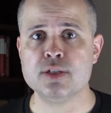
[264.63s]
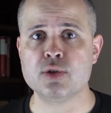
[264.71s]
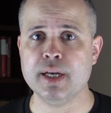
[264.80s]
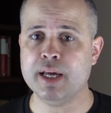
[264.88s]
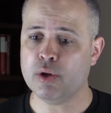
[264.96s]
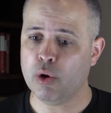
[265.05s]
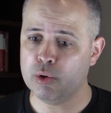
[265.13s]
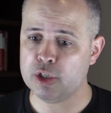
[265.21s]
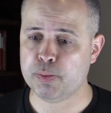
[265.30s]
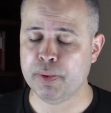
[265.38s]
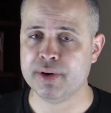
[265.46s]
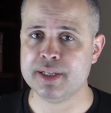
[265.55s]
So now the Holy
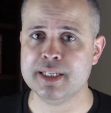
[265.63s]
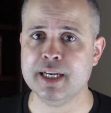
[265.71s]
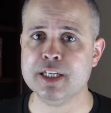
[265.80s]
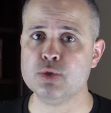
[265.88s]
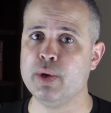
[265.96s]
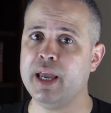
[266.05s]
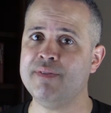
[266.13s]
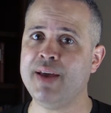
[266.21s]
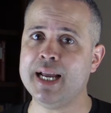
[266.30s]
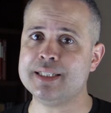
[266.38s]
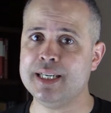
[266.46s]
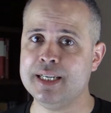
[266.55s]
Spirit is in us. We have
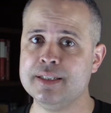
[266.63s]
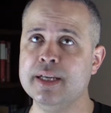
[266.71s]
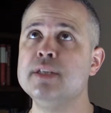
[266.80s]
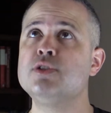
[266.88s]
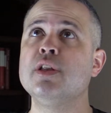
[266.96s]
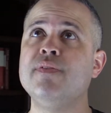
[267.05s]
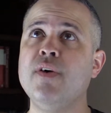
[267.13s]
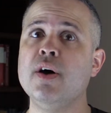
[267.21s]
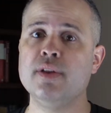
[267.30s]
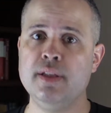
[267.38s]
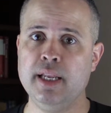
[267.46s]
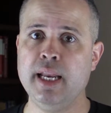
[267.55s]
access to the
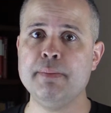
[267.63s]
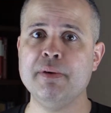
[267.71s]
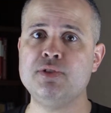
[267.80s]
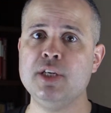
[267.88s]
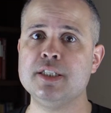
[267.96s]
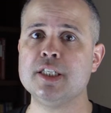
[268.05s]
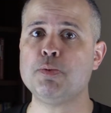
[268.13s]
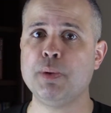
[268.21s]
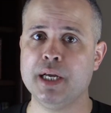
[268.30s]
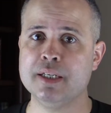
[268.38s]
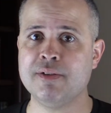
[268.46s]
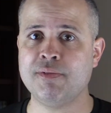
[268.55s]
Father in the name of Jesus
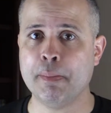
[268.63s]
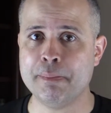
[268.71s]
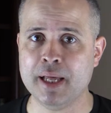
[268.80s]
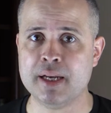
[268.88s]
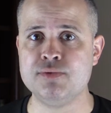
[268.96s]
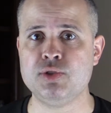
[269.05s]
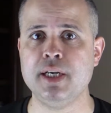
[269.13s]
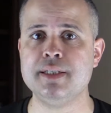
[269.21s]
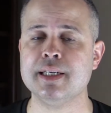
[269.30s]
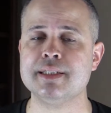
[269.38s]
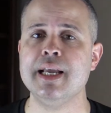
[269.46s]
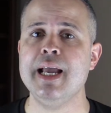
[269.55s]
because of the blood of
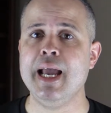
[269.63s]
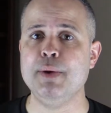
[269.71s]
Jesus,